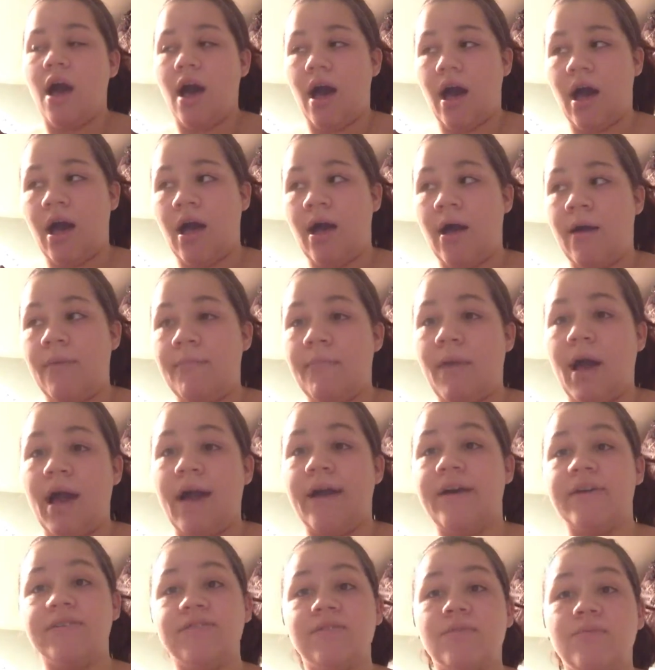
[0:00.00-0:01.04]
I
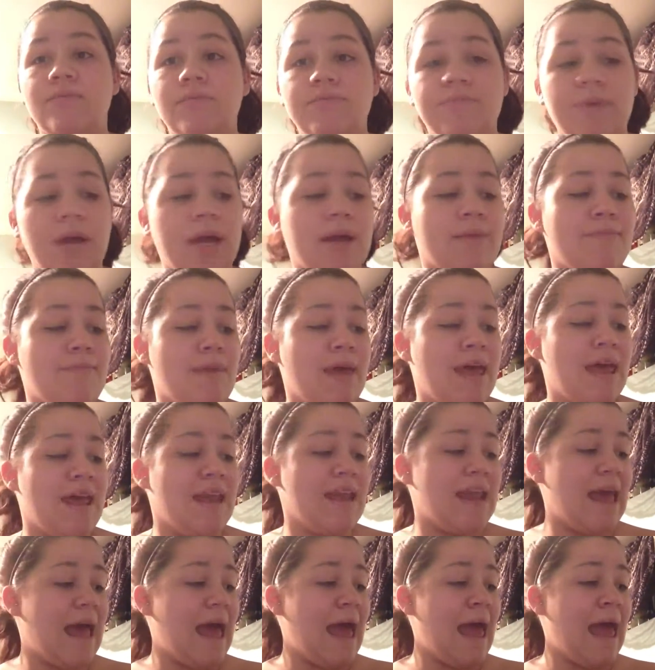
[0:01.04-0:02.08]
also would
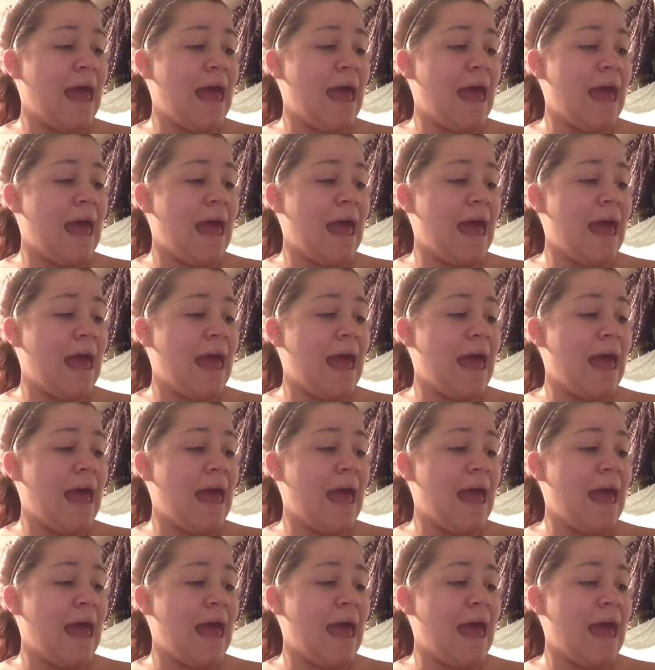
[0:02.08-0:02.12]
recommend a